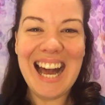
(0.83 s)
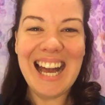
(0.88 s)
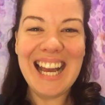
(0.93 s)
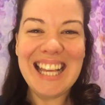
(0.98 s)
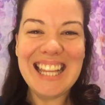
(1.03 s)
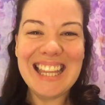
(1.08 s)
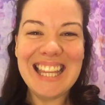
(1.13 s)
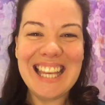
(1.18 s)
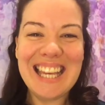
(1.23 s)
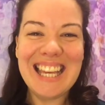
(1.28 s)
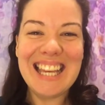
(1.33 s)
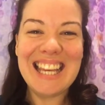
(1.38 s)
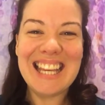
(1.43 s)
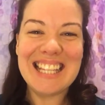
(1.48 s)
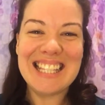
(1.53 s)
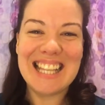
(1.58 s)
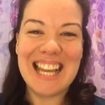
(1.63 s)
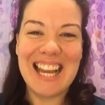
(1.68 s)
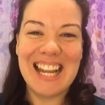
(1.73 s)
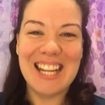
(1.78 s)
Hi there,
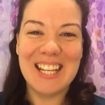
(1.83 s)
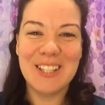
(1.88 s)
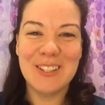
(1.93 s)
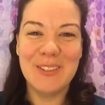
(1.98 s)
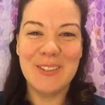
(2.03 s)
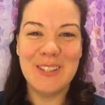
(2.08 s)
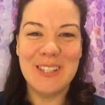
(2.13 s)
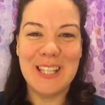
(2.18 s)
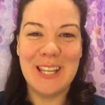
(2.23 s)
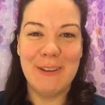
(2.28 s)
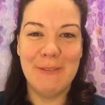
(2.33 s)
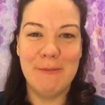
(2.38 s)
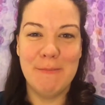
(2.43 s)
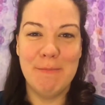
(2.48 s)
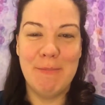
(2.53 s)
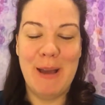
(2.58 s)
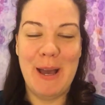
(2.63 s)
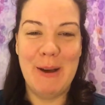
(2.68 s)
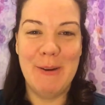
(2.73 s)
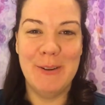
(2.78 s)
it's Alex from Self
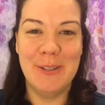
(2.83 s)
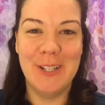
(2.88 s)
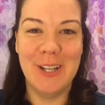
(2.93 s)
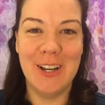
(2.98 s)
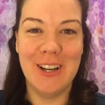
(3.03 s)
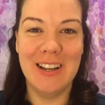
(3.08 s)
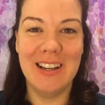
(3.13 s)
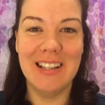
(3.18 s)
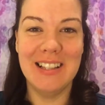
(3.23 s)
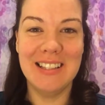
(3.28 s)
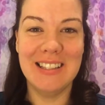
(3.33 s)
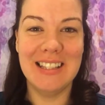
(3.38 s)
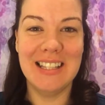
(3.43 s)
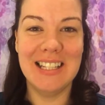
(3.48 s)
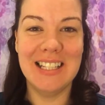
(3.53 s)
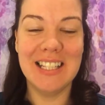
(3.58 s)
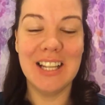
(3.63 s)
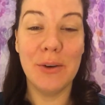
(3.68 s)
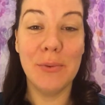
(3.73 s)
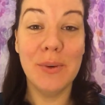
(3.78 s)
Empowered Hearts,
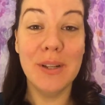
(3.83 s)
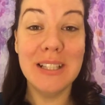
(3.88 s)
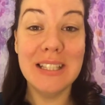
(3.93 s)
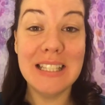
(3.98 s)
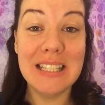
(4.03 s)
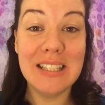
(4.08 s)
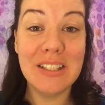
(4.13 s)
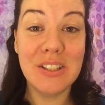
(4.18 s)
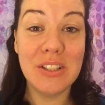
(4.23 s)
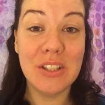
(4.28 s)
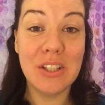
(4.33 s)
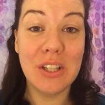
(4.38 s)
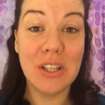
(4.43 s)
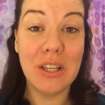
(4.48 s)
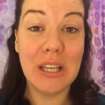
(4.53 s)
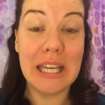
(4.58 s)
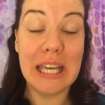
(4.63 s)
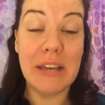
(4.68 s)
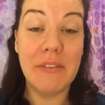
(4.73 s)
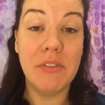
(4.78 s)
and I wanted
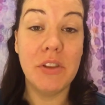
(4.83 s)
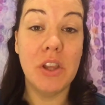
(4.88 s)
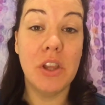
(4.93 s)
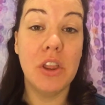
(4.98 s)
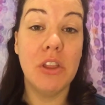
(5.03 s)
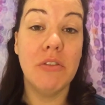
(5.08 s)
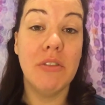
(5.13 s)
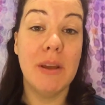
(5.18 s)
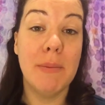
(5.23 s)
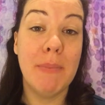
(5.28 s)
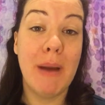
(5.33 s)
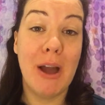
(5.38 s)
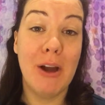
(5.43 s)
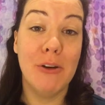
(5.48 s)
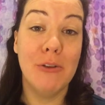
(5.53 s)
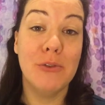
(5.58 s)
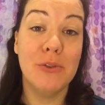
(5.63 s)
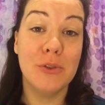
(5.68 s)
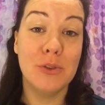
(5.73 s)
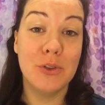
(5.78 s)
to give you three
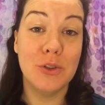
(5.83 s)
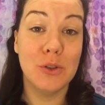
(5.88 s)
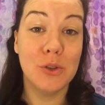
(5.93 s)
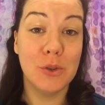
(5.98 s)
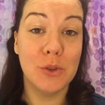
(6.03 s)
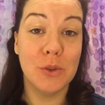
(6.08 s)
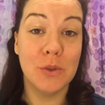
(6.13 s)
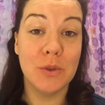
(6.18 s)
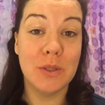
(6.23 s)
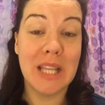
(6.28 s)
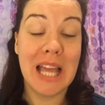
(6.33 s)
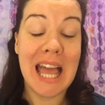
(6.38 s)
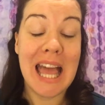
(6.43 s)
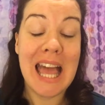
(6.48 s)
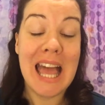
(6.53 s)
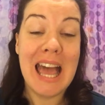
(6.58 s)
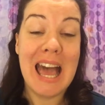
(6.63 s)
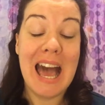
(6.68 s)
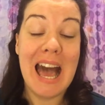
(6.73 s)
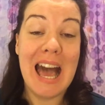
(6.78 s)
powerful tools
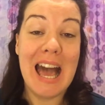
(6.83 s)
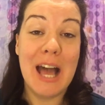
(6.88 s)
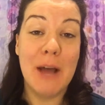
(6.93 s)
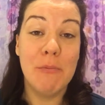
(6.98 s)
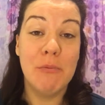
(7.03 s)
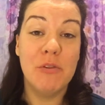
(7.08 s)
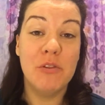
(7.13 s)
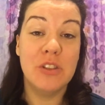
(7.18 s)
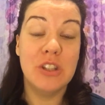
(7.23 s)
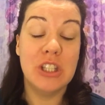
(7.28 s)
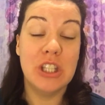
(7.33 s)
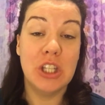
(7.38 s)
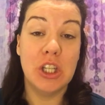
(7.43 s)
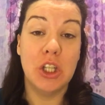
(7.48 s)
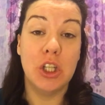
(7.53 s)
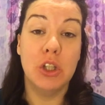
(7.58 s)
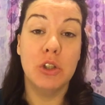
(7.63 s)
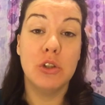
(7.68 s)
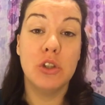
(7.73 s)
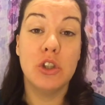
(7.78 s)

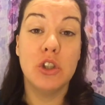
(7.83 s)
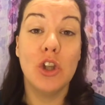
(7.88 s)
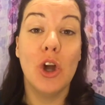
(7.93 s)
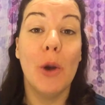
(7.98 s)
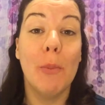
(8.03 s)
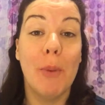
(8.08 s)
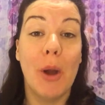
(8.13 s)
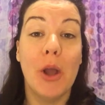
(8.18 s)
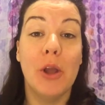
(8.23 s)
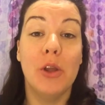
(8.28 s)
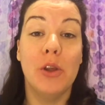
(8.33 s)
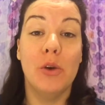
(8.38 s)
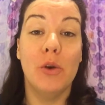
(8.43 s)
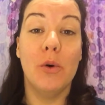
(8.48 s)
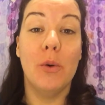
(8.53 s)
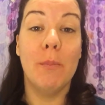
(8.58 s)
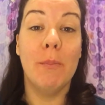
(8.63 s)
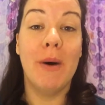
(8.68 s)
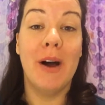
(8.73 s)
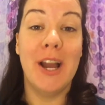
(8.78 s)
to stop
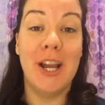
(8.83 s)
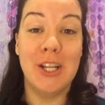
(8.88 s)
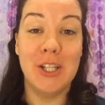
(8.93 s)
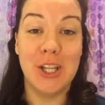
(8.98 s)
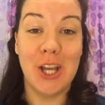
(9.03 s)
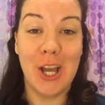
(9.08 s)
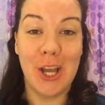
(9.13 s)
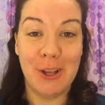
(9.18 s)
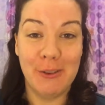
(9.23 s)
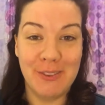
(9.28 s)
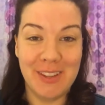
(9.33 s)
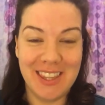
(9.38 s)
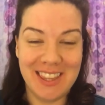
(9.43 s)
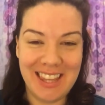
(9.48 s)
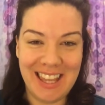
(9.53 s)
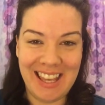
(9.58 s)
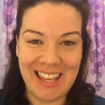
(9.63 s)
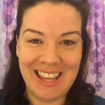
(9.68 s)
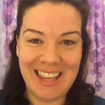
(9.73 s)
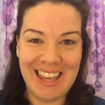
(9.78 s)
your mind
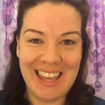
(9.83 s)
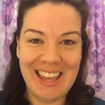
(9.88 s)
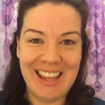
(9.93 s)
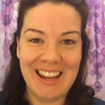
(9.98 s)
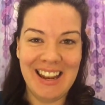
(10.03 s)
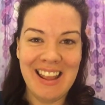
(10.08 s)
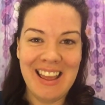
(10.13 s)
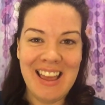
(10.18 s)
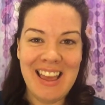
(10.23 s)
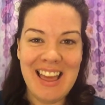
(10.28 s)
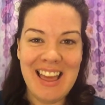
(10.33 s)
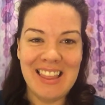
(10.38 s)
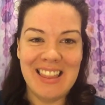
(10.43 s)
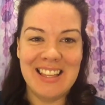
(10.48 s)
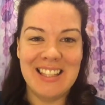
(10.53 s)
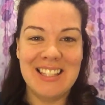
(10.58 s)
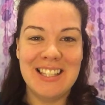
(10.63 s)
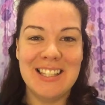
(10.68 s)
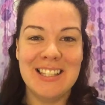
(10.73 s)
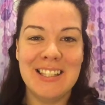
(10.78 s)
overthinking.
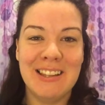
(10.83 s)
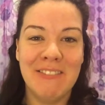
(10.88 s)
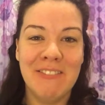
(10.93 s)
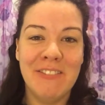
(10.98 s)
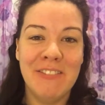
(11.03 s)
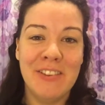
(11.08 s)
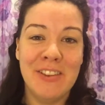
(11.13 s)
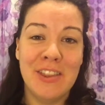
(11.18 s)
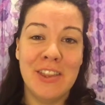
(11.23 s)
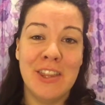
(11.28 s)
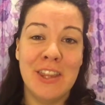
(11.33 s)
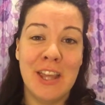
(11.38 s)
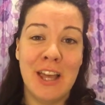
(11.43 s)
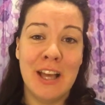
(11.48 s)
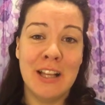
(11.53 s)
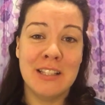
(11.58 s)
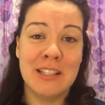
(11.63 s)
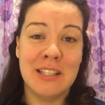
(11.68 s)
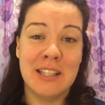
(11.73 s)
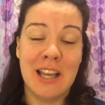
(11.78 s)
This is something
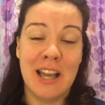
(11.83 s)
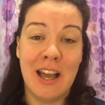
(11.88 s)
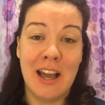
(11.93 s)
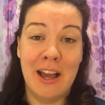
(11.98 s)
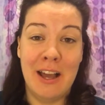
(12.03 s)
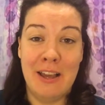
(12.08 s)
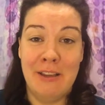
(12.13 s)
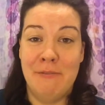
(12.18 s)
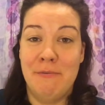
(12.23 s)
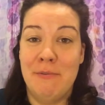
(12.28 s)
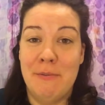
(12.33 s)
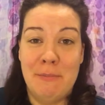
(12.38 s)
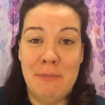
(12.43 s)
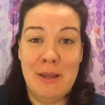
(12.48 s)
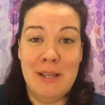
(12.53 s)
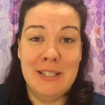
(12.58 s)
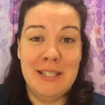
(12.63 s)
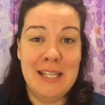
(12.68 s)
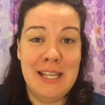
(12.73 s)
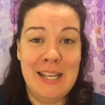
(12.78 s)
that I
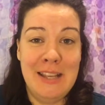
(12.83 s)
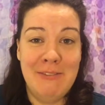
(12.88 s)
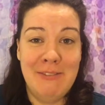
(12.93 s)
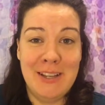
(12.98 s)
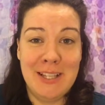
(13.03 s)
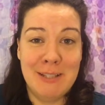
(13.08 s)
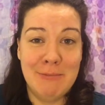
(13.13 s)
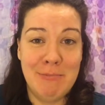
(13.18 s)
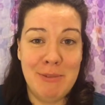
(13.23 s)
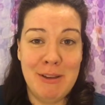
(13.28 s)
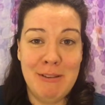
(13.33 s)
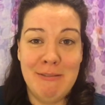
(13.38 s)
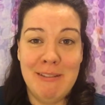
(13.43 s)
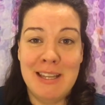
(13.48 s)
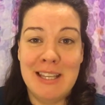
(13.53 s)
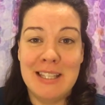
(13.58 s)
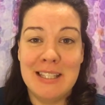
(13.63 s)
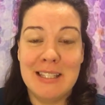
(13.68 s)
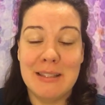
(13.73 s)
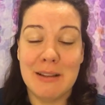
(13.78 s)
personally have
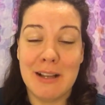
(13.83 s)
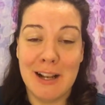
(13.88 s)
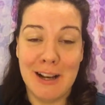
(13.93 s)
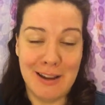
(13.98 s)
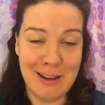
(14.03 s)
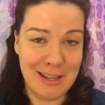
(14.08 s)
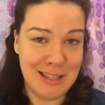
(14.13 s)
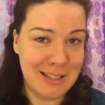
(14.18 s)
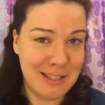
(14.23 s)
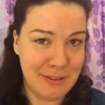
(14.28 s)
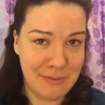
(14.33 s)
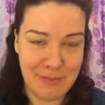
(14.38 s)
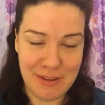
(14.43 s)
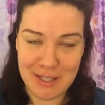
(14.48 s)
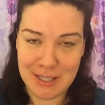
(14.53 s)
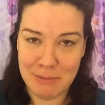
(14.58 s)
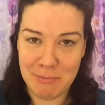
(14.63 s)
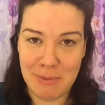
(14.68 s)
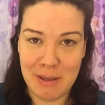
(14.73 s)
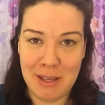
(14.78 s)
experienced, the clients have
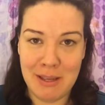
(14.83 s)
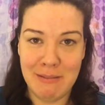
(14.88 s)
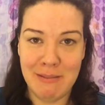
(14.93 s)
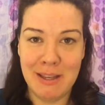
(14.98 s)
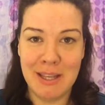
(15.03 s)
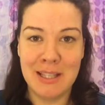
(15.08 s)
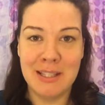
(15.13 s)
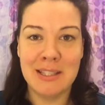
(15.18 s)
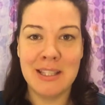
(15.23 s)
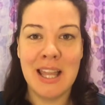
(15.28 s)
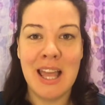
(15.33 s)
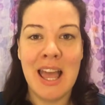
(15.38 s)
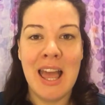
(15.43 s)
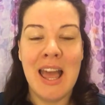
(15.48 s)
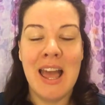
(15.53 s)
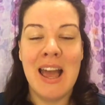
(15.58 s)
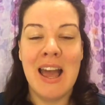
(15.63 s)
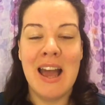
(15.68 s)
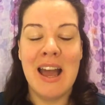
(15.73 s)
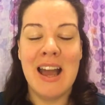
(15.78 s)
experienced,
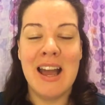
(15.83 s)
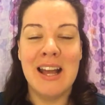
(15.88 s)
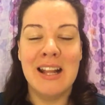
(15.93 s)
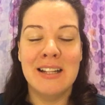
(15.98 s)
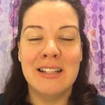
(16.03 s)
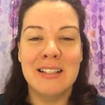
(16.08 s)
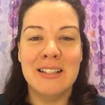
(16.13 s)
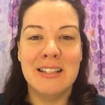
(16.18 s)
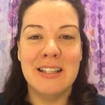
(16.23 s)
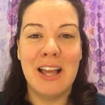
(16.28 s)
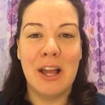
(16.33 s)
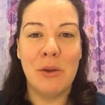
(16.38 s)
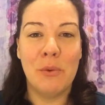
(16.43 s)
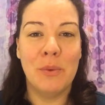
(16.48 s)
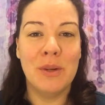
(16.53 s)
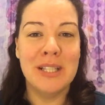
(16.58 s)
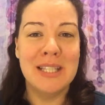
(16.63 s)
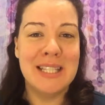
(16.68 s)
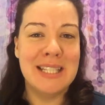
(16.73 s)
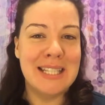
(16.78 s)
and I
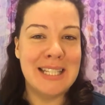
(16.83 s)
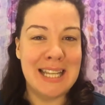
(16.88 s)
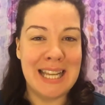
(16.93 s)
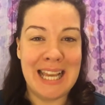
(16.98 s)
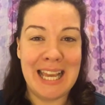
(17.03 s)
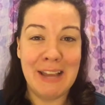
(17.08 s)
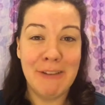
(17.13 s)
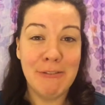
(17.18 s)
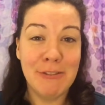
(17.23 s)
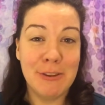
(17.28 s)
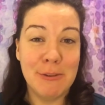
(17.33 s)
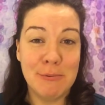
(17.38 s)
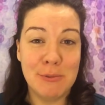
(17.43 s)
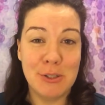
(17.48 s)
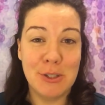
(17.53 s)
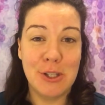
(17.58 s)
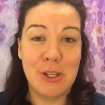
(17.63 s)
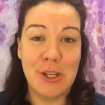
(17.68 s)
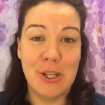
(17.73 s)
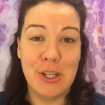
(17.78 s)
wanted to give them
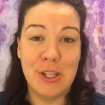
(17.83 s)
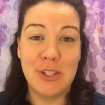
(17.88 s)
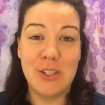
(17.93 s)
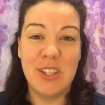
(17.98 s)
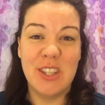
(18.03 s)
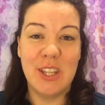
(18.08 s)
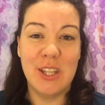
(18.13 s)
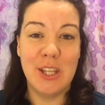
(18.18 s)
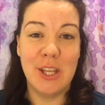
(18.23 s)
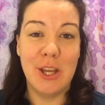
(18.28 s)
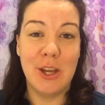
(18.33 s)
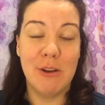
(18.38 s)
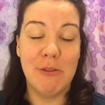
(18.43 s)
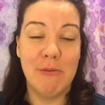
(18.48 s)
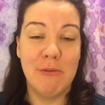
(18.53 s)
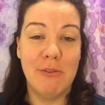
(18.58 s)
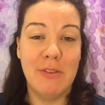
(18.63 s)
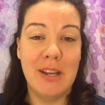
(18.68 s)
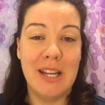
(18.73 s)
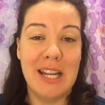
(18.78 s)
to you so that you
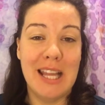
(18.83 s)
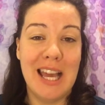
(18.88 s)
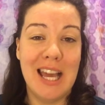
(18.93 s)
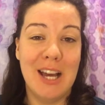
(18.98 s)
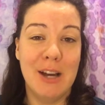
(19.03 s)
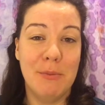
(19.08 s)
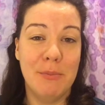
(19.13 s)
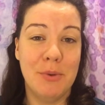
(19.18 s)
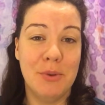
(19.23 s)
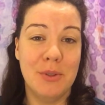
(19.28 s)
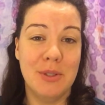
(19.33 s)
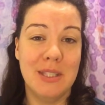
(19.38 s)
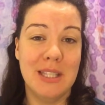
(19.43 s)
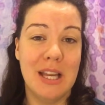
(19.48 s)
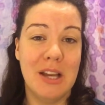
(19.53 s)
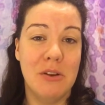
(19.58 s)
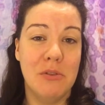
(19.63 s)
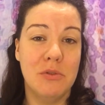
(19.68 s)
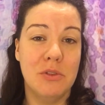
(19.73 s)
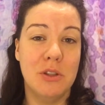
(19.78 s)
can really help
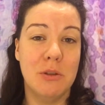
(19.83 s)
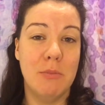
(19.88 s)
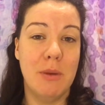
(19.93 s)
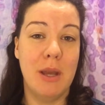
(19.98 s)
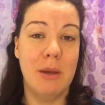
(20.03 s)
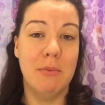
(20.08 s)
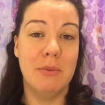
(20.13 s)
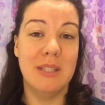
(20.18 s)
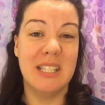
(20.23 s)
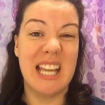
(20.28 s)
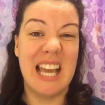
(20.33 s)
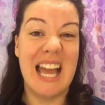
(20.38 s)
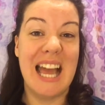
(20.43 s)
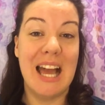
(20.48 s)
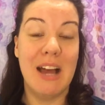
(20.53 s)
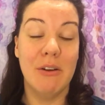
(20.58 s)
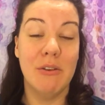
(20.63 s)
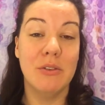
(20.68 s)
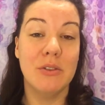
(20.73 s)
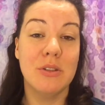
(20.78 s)
yourself to be able to get
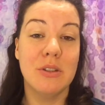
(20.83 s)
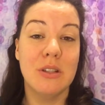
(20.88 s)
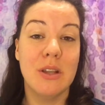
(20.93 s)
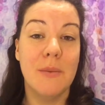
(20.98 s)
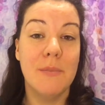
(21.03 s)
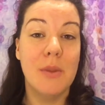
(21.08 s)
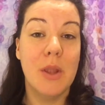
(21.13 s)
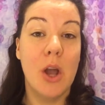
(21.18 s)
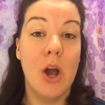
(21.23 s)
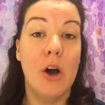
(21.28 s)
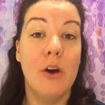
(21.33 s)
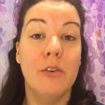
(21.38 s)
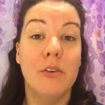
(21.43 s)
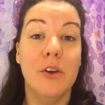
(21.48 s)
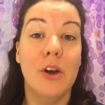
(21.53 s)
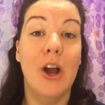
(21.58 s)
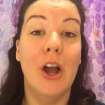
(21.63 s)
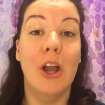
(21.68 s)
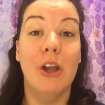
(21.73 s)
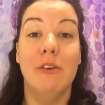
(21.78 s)
out of
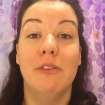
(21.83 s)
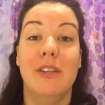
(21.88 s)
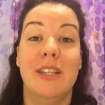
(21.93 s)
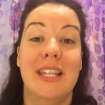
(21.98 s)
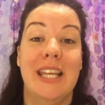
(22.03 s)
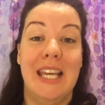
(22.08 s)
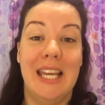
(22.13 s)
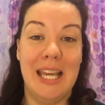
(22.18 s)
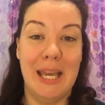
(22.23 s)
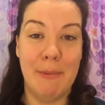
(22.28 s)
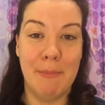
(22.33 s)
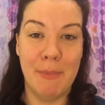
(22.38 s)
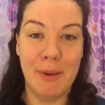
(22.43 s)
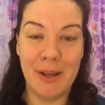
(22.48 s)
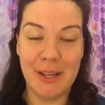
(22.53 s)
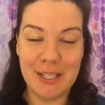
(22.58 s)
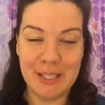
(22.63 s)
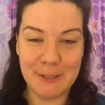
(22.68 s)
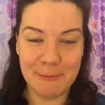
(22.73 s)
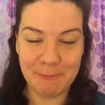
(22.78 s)
your overthinking
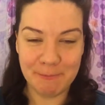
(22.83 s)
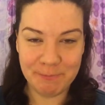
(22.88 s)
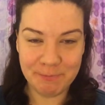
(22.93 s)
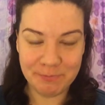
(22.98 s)
mind.